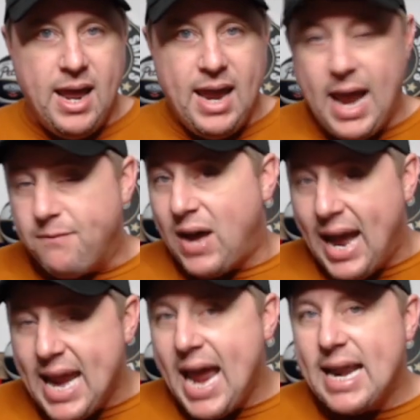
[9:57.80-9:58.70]
If
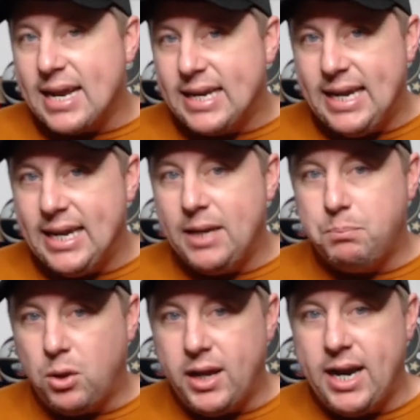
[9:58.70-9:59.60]
I had a kid
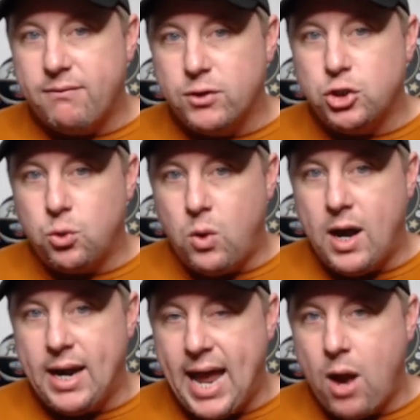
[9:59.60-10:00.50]
playing for
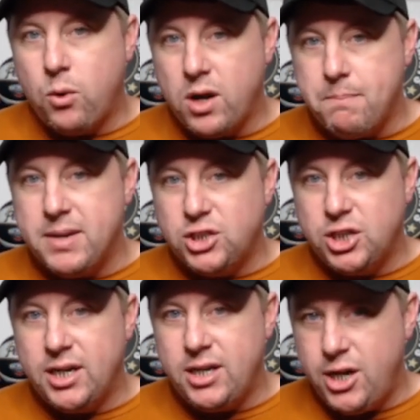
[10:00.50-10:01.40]
Juwan Howard at
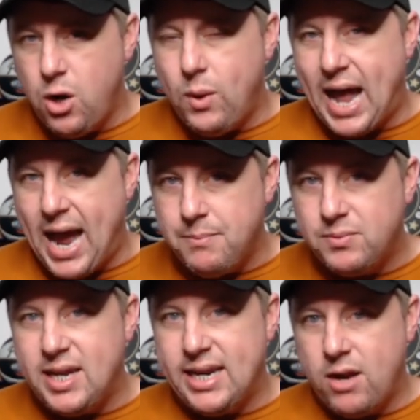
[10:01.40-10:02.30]
Michigan, you know what I'm
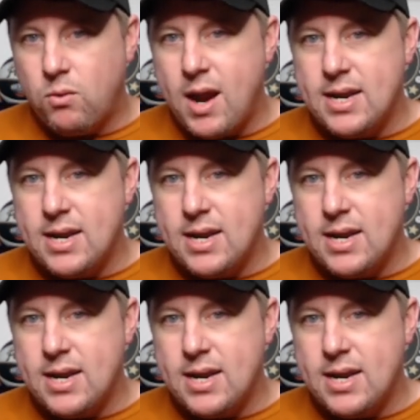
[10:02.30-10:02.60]
thinking right